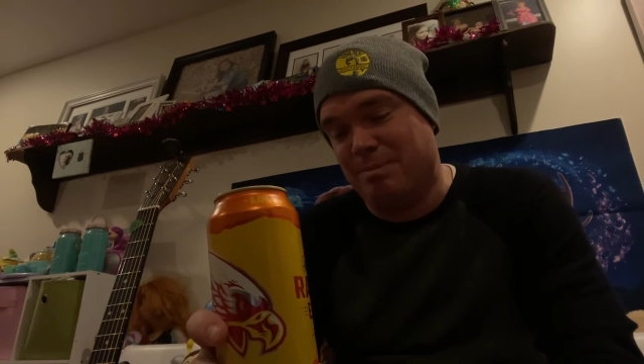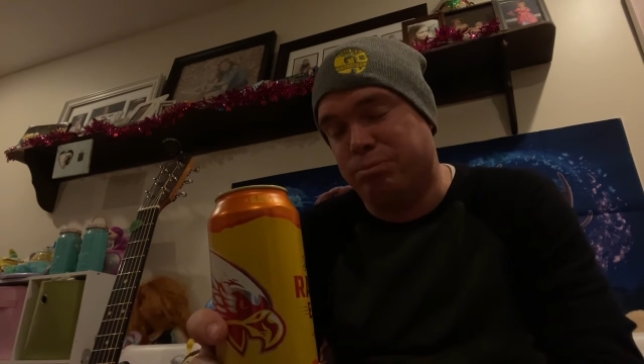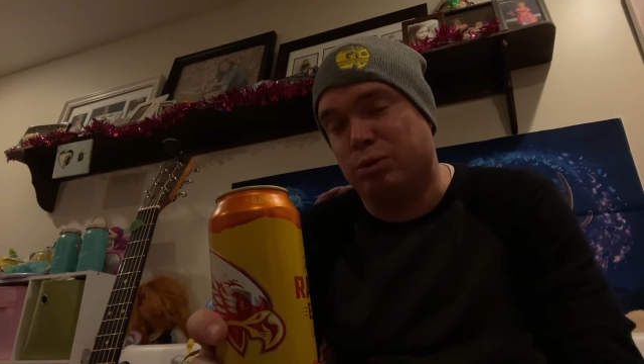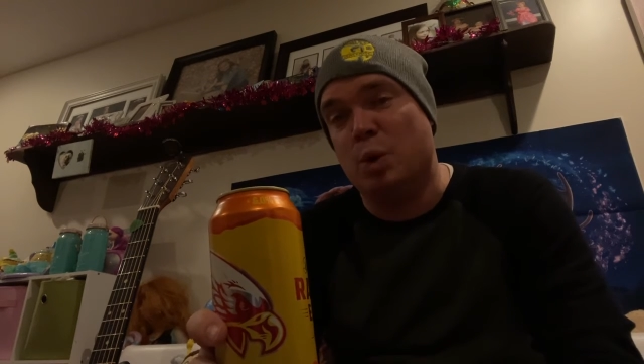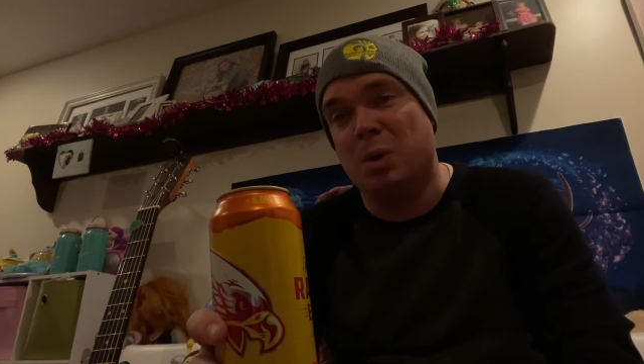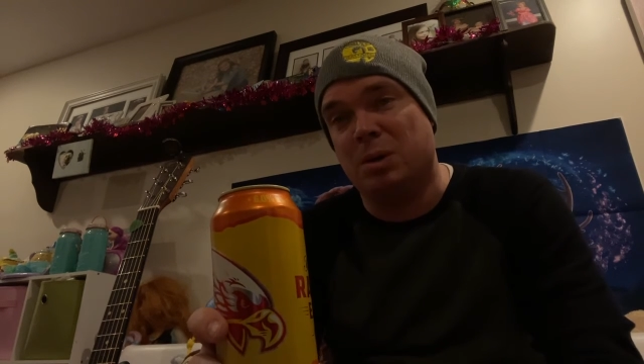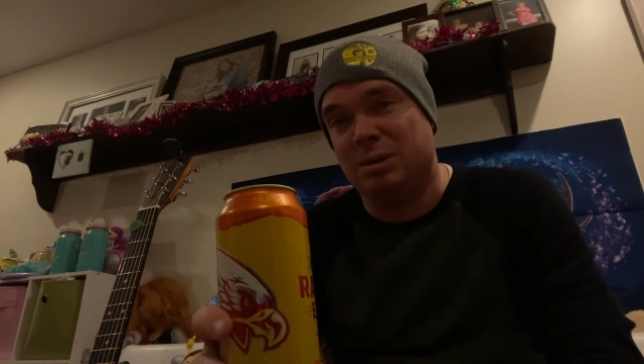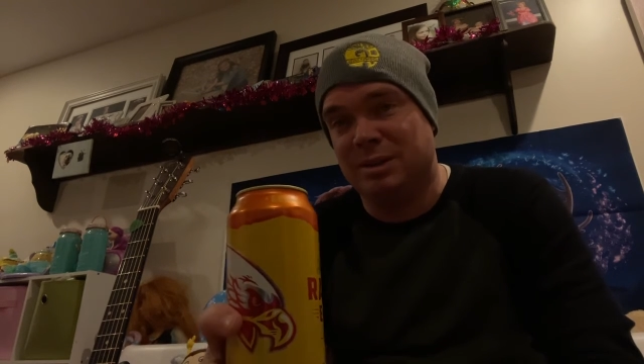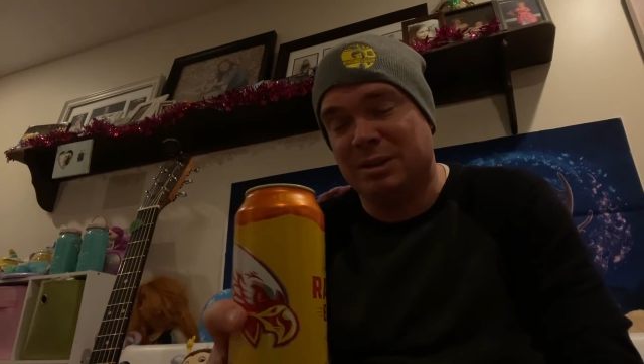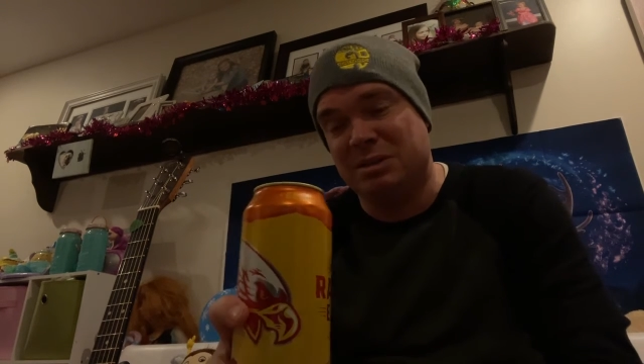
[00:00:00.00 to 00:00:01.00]
brutal.
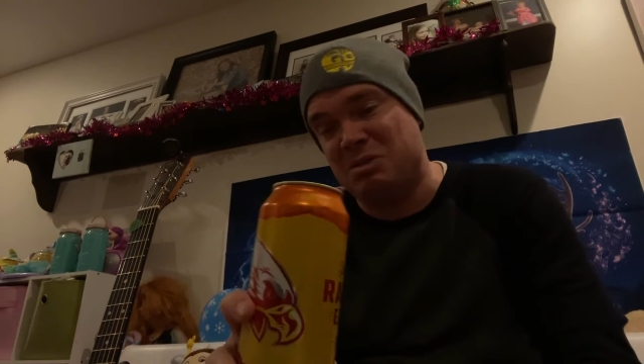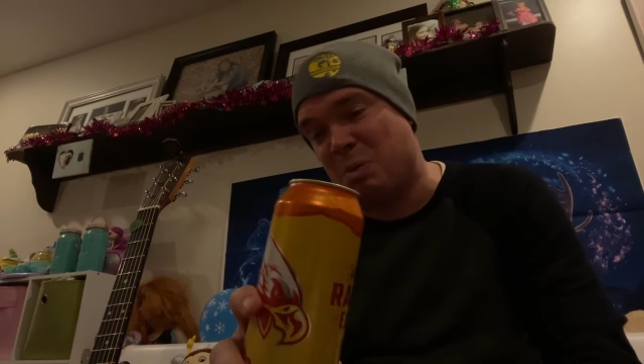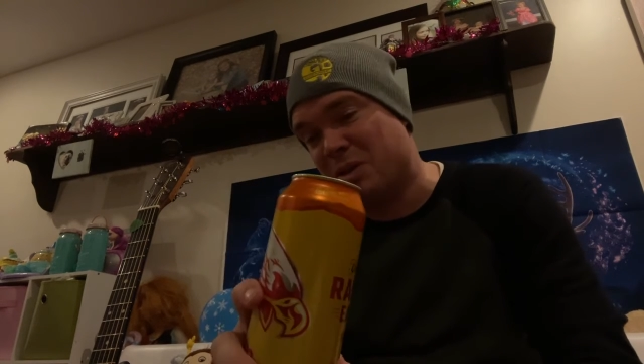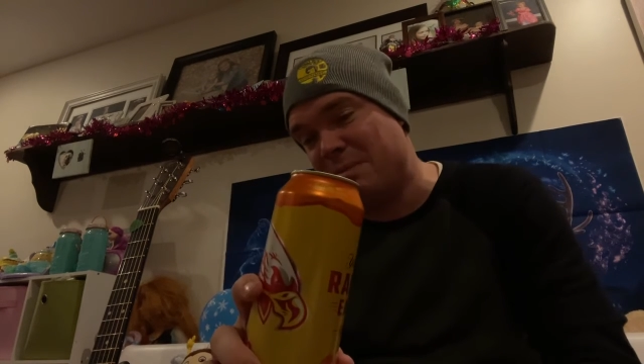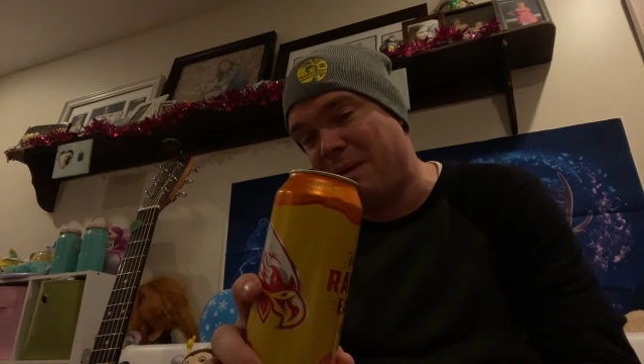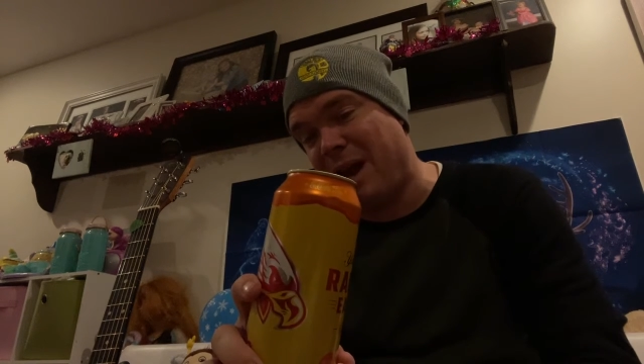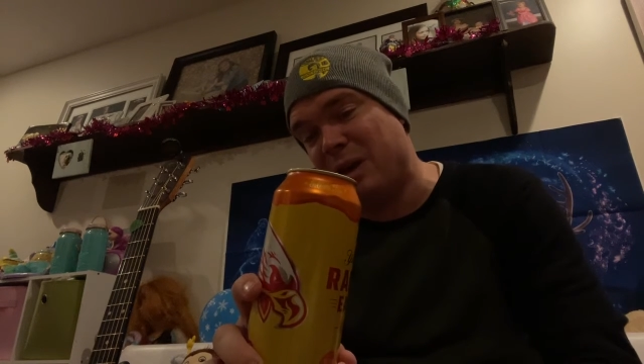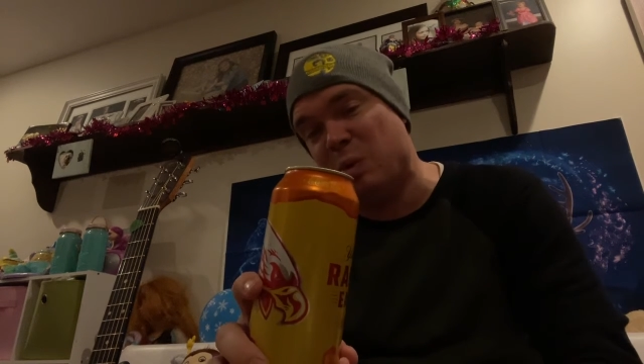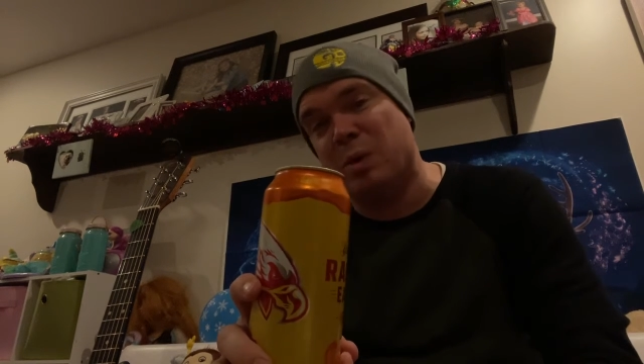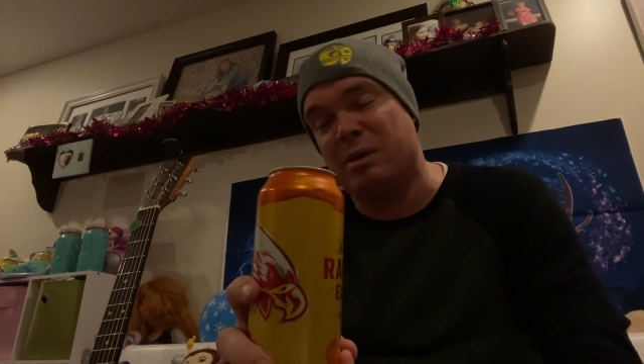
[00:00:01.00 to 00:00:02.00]
This is worse than
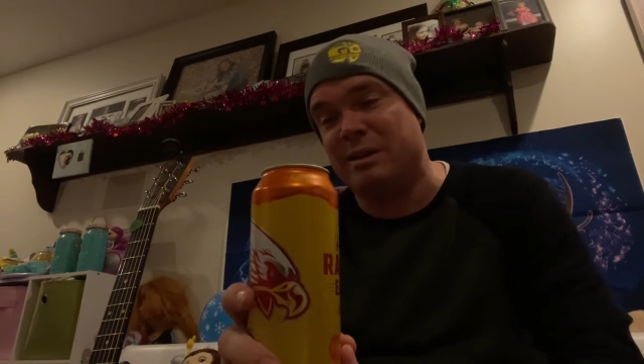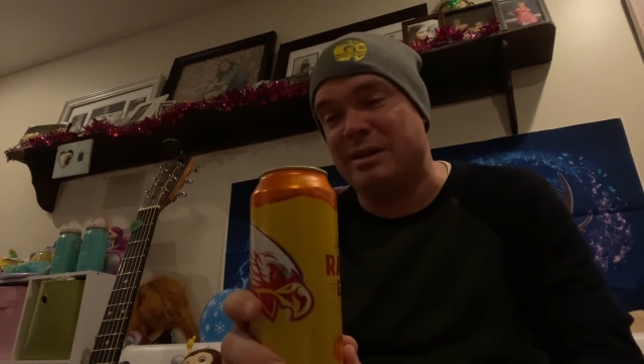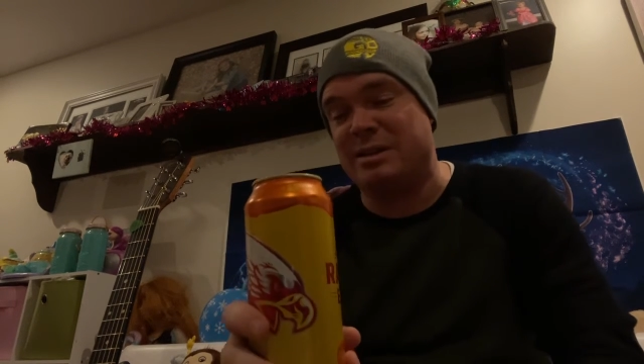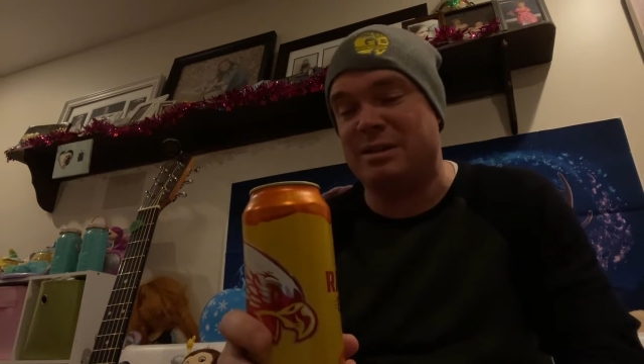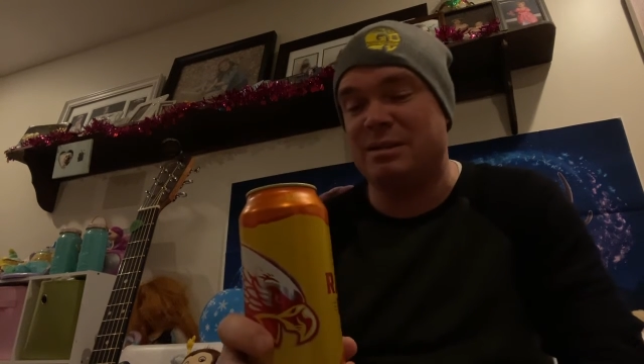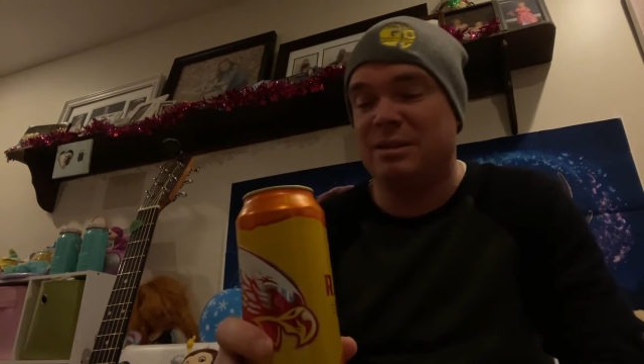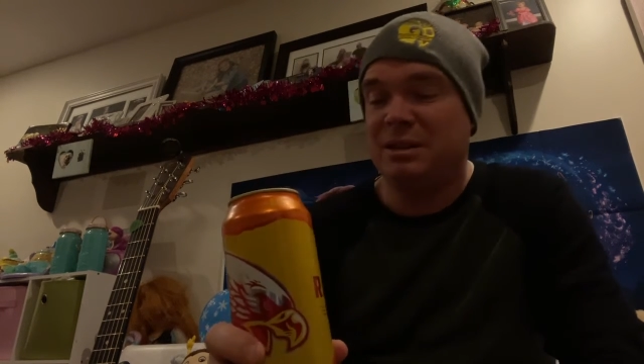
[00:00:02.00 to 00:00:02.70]
mango water ice.